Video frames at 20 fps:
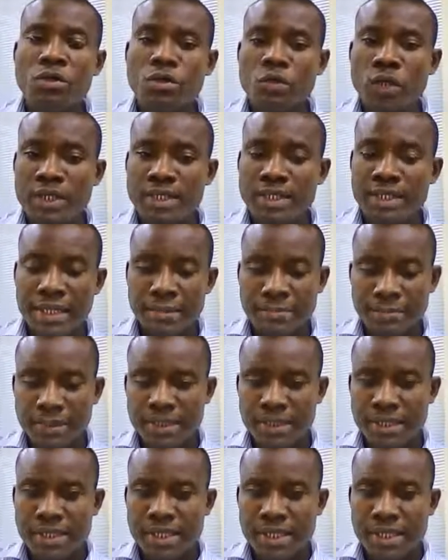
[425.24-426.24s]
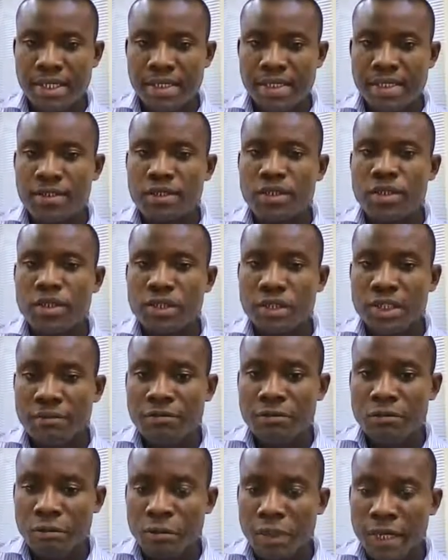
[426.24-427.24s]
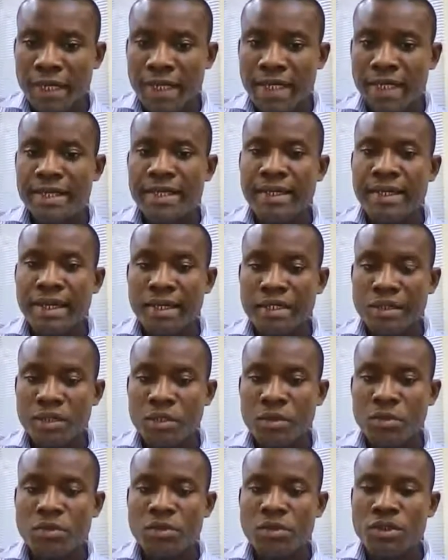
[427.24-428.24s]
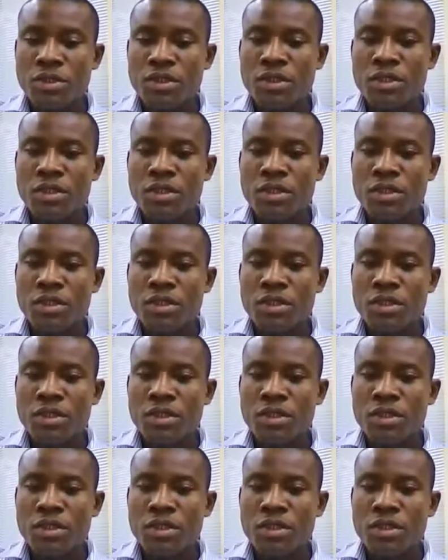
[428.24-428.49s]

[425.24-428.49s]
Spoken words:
to adapt. You just have to buy and use.